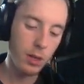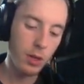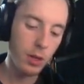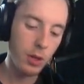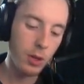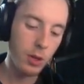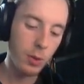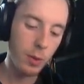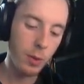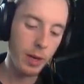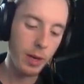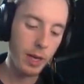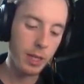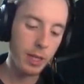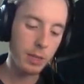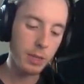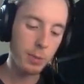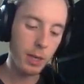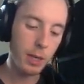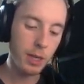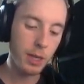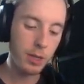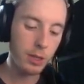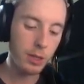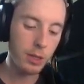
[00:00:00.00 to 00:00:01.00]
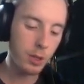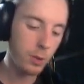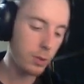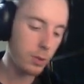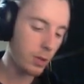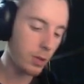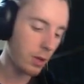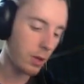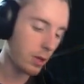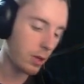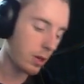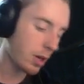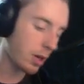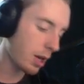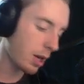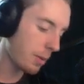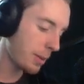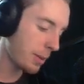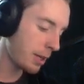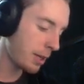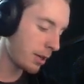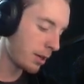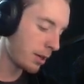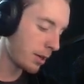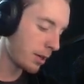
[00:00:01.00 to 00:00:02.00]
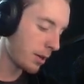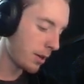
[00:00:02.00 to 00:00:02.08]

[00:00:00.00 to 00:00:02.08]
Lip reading: 3x minus 2s are common.